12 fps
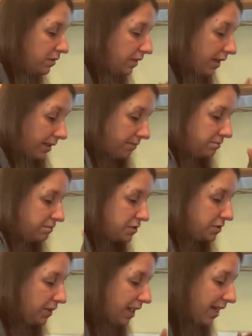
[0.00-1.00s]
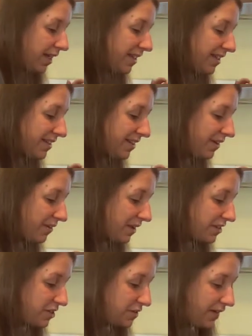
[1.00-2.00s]
like 2 hands. Oh,
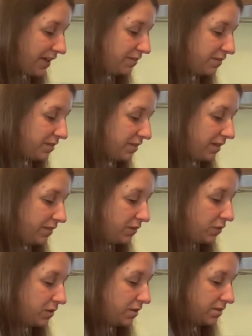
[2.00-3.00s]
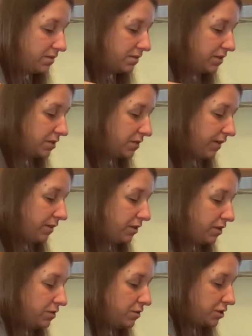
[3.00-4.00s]
I just found, like, of course, I just found a
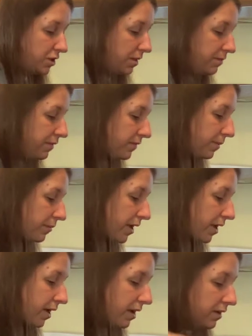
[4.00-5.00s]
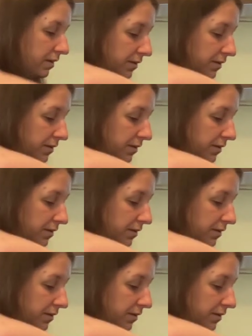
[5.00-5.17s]
huge clump of them right here.